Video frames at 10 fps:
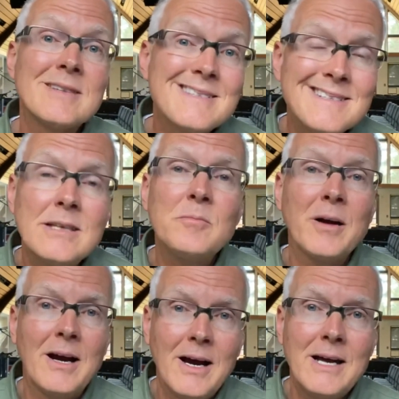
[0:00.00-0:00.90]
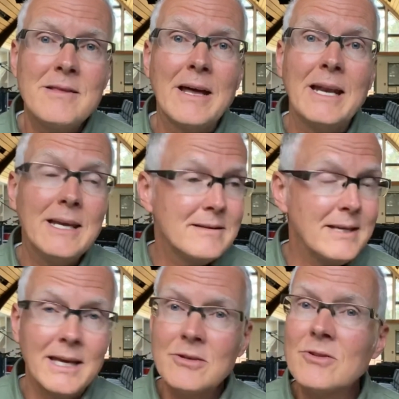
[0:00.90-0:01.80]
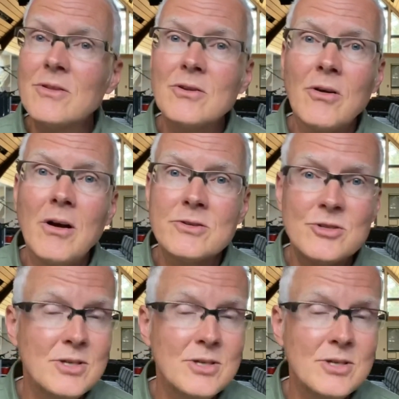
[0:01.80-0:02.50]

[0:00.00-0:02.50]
sin behind that and take it to the cross.